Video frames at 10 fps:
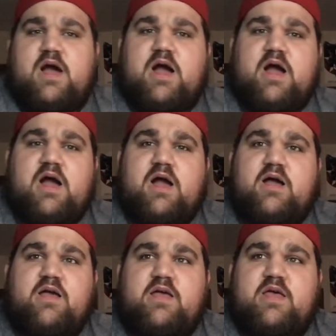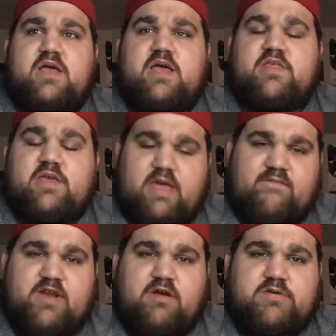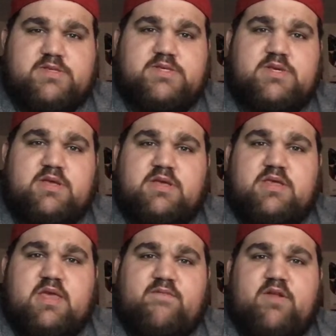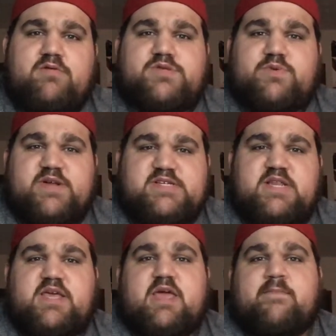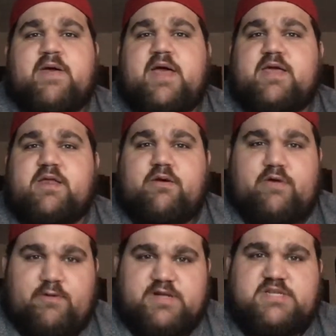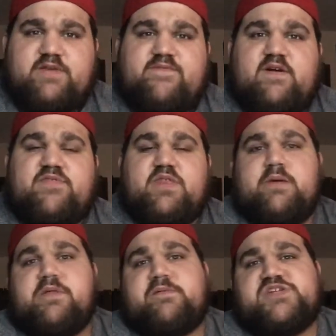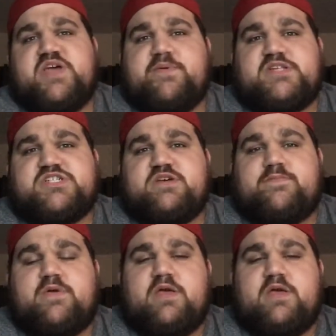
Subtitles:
And then Kevin Owens. Kevin Owens recently came back. You know, he recently fought for the WWE Championship.